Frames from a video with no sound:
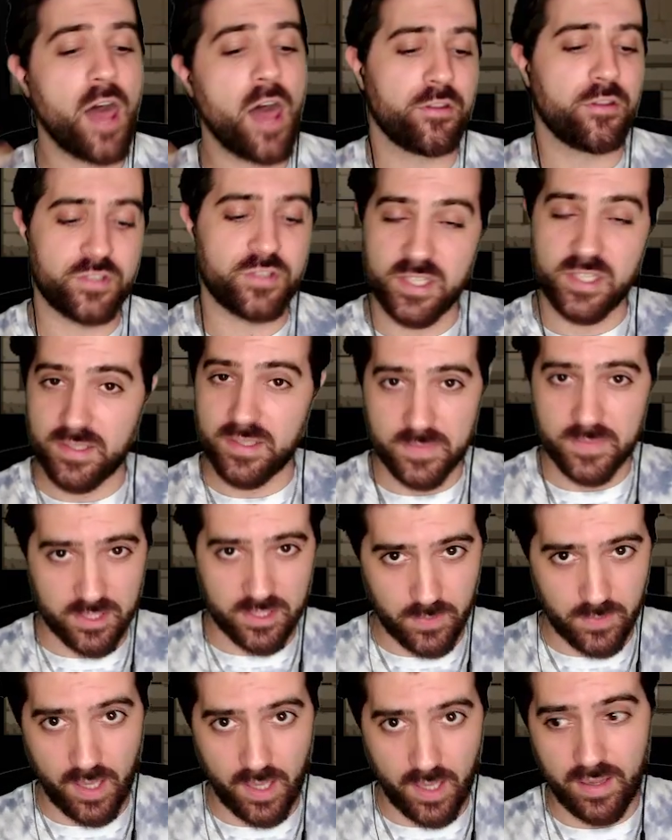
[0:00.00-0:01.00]
other systems
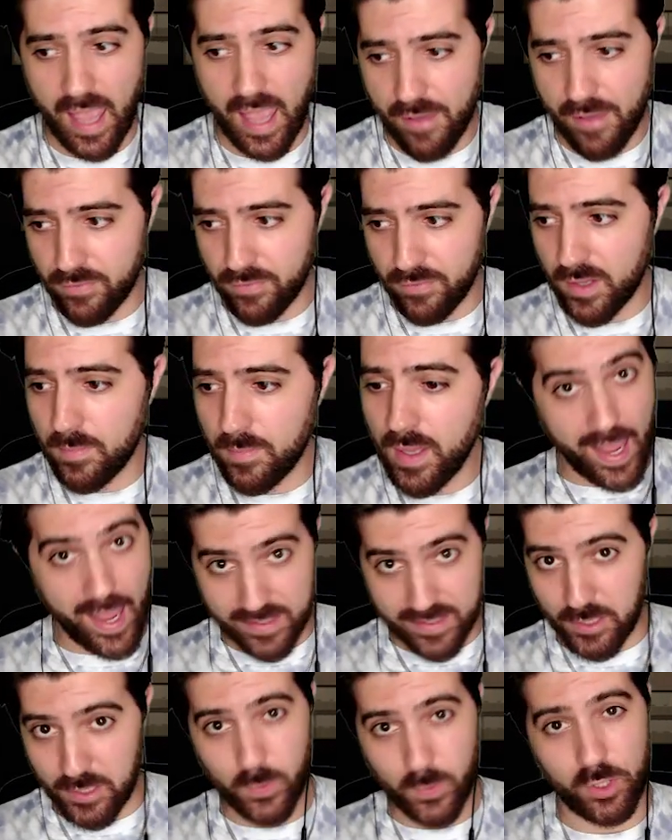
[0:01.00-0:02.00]
as well have them,
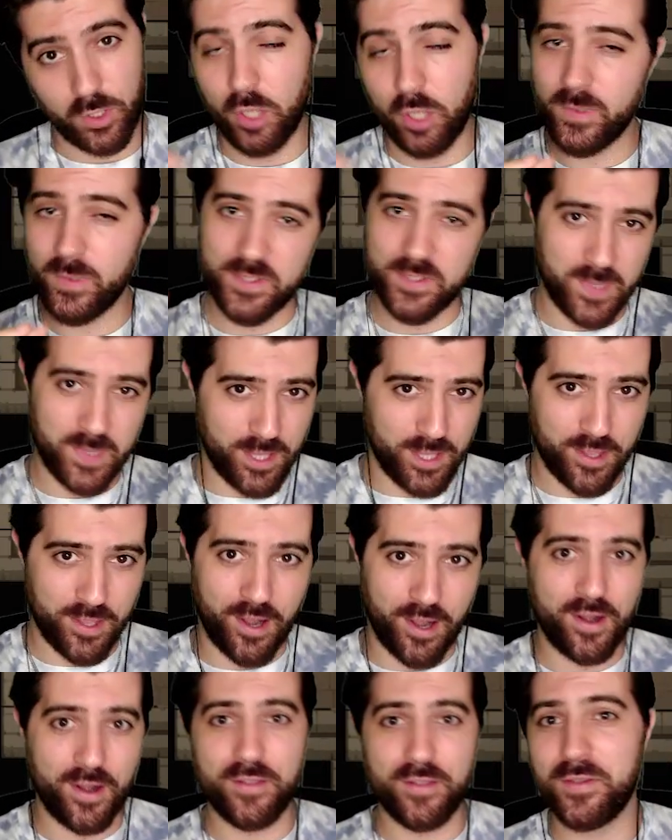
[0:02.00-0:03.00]
and it will always be
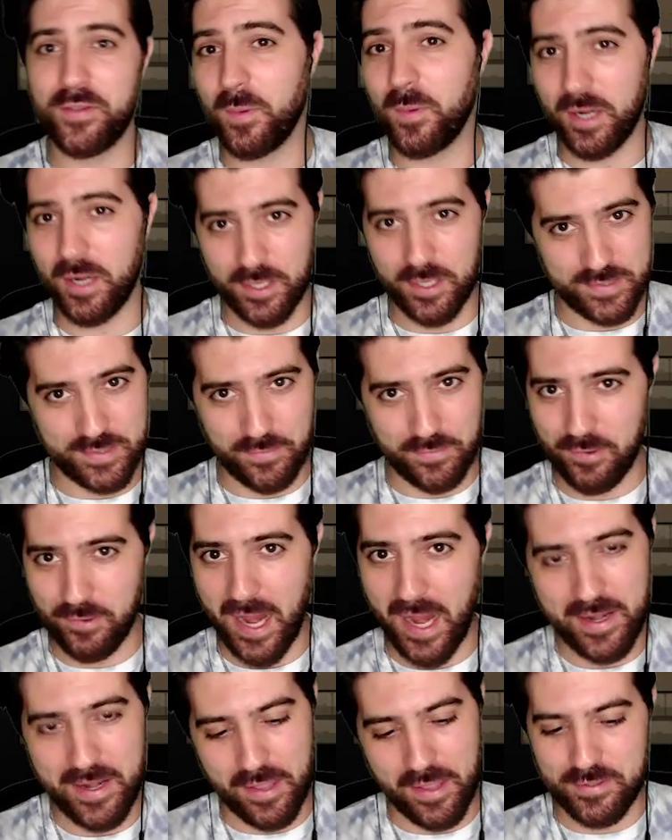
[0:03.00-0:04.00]
there if you want to use it for
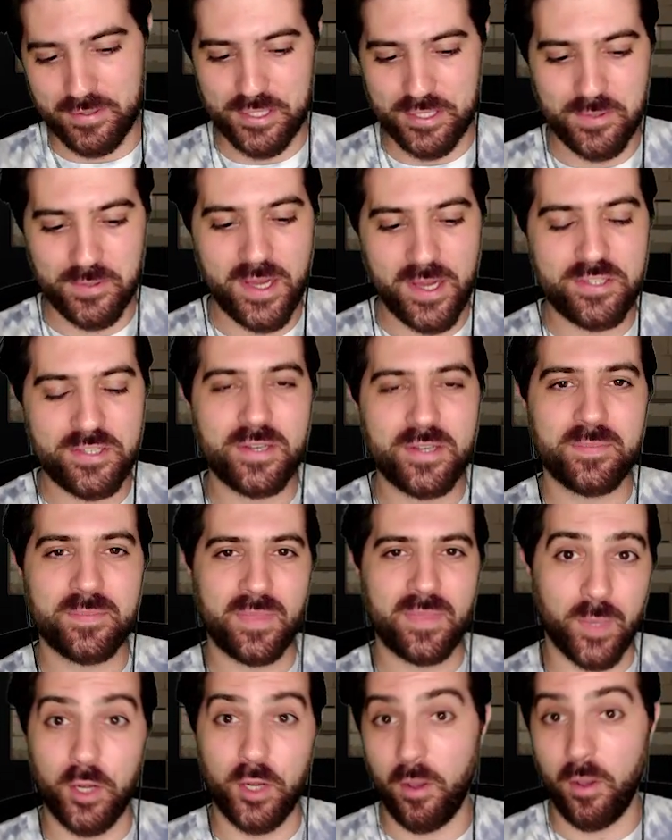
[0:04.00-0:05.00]
any other situation,
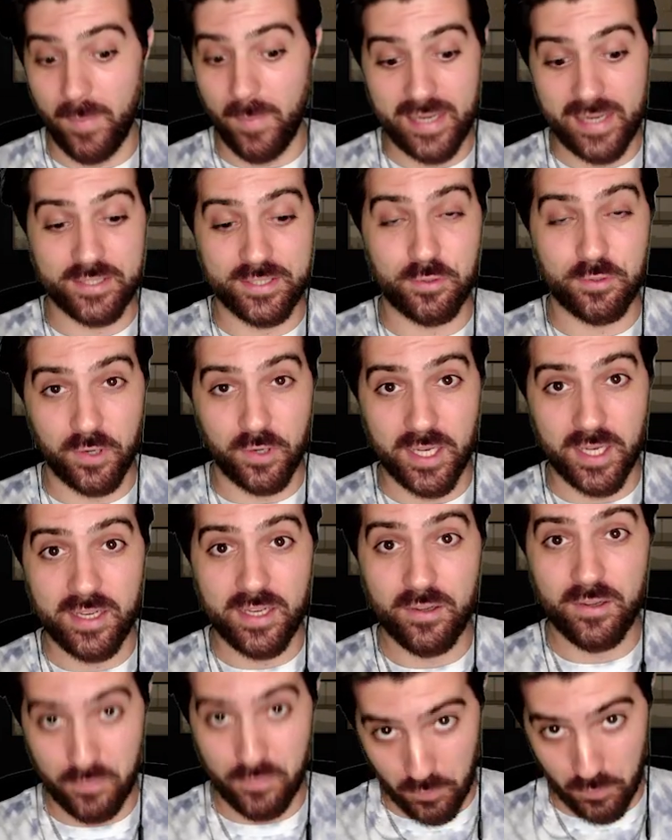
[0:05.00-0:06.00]
but not mandatory,
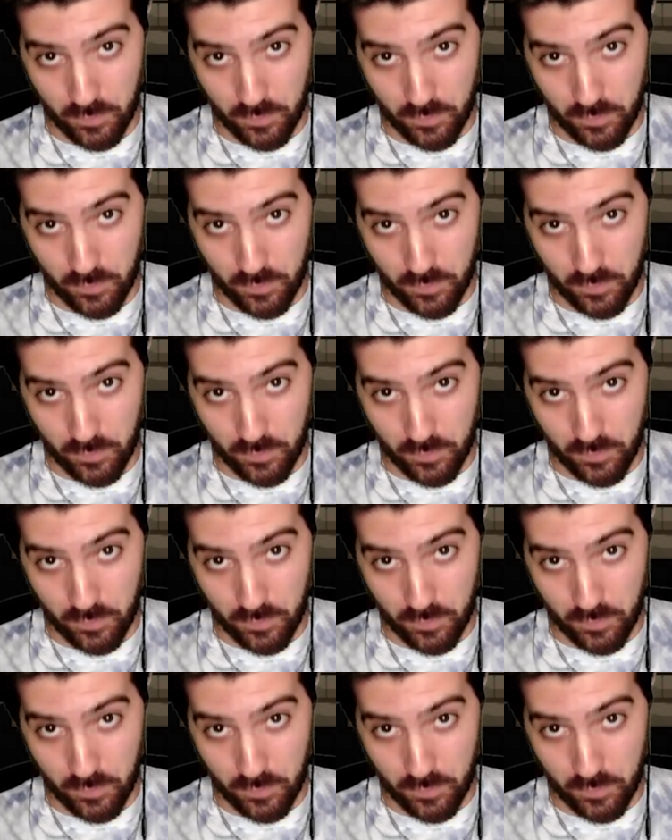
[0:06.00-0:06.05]
of